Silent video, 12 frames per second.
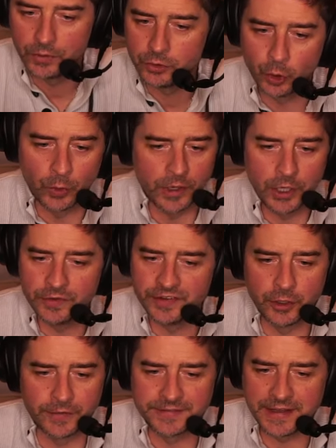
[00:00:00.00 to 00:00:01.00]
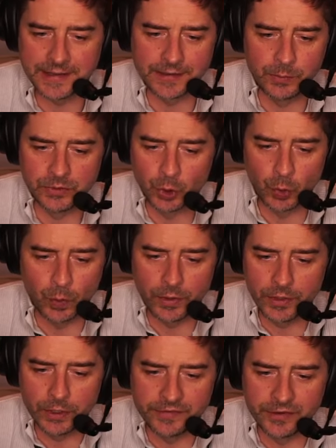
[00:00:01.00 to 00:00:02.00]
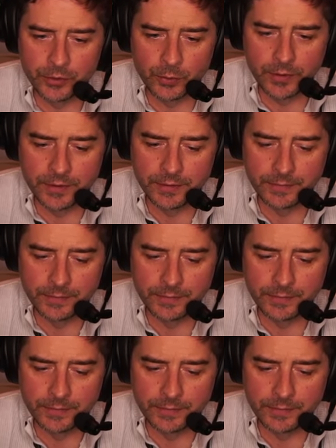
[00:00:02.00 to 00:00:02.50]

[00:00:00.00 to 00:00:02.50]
Don't want to lose another tank. We don't want to lose another one.